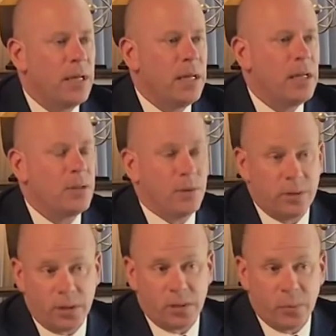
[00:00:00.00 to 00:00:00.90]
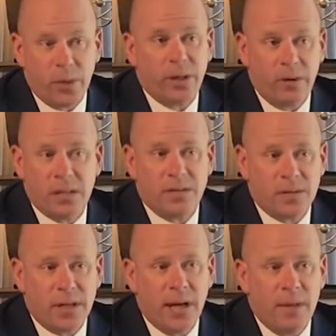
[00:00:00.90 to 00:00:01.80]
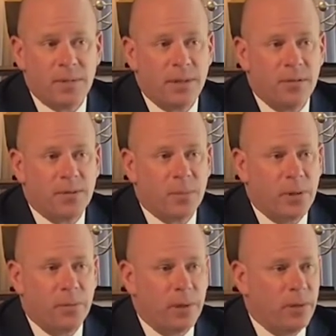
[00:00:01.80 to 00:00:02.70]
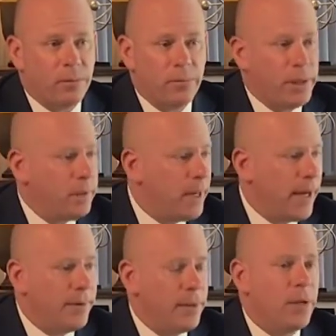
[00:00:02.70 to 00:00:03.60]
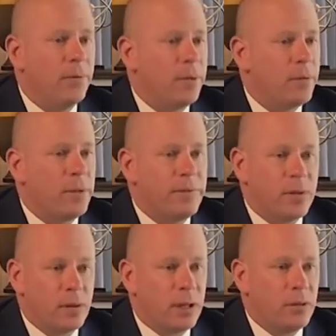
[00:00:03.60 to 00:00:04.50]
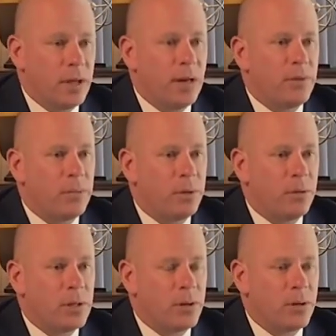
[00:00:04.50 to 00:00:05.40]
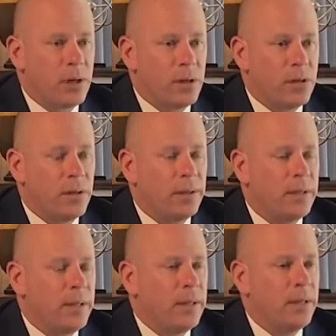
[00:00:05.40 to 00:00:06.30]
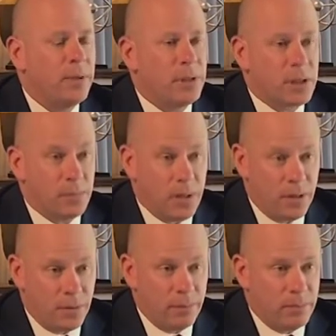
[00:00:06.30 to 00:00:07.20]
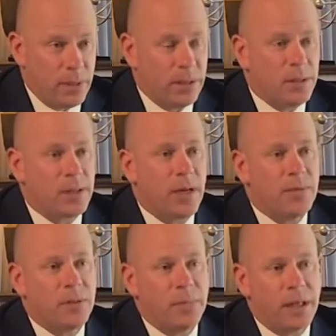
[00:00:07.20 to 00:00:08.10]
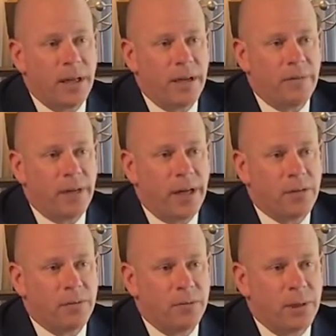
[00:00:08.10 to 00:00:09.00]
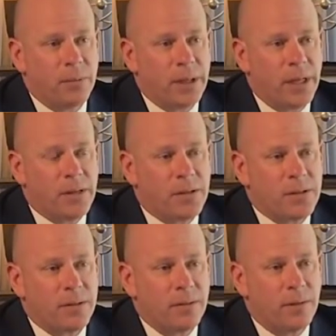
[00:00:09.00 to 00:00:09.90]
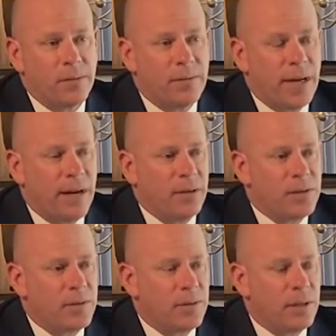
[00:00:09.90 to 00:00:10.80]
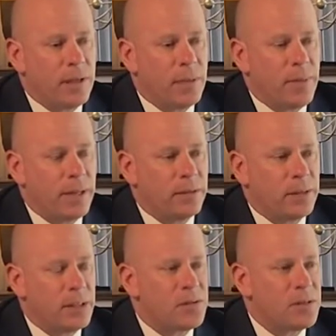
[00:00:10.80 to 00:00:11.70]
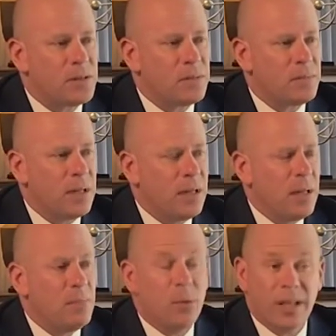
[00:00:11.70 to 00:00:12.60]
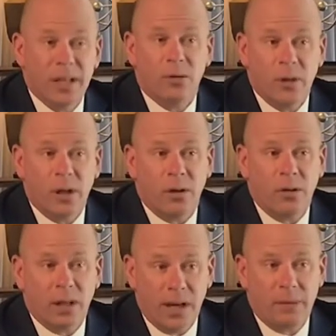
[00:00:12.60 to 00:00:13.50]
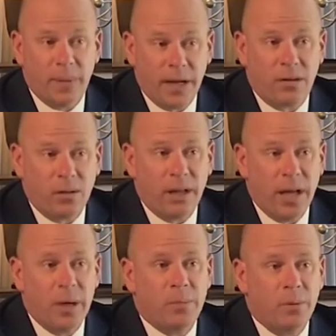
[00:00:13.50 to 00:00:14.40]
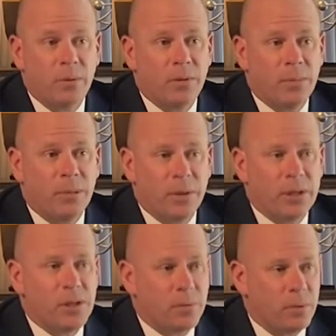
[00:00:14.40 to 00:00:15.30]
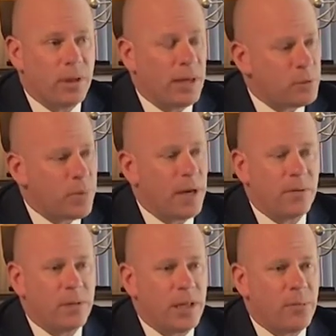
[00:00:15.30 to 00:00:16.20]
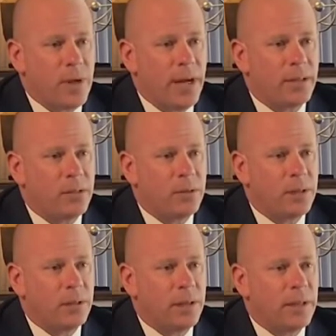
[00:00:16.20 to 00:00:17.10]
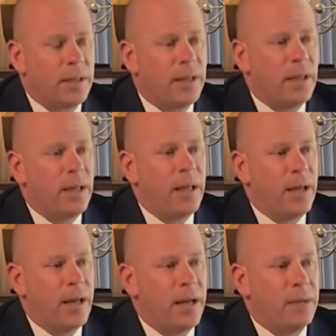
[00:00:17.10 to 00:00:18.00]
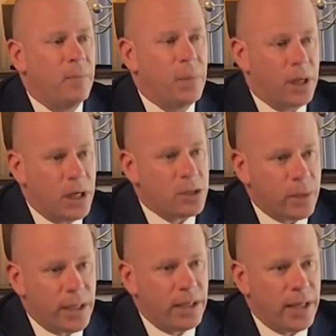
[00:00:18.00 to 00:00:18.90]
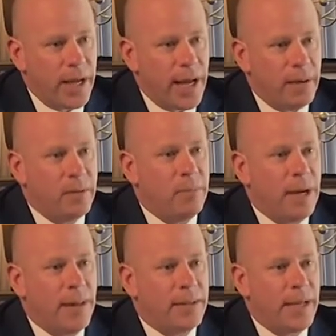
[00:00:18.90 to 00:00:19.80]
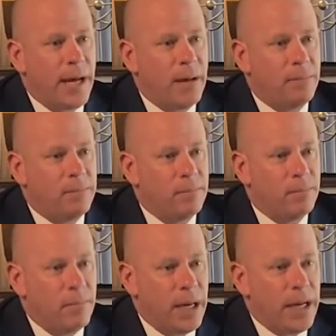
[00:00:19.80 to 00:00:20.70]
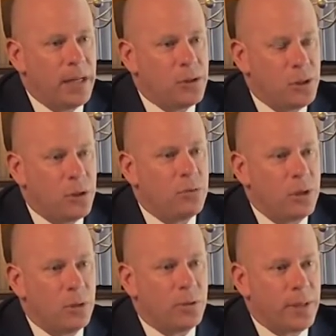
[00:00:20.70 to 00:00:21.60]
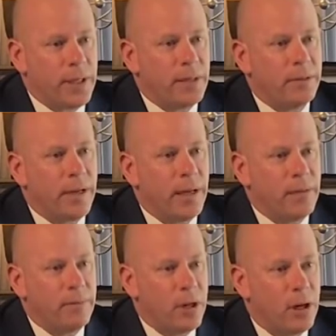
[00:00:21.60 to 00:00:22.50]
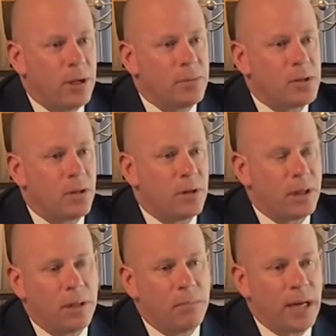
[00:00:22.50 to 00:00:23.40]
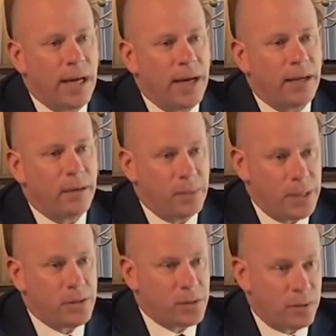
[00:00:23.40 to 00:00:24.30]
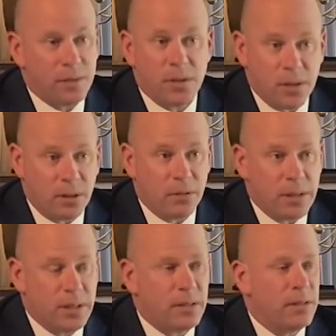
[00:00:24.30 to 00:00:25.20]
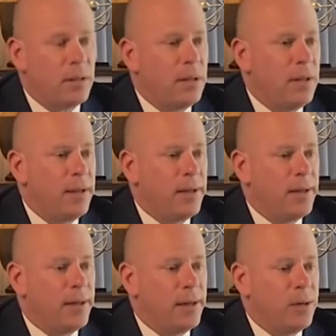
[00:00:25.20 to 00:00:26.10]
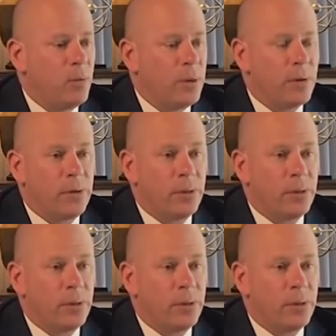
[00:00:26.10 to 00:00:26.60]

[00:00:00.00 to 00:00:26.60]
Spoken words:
So we took some pretty aggressive steps, and it was pretty well written about and known that we furloughed a lot of our employees early on. We took some other steps to mitigate financial implications of the virus, the impact on the health system, but we did it really early, like back in early April. I mean, I was proud of our team. We acted quickly, and because we did that, by the time May and June rolled around and volume started to come back, our patient services increased, we were in really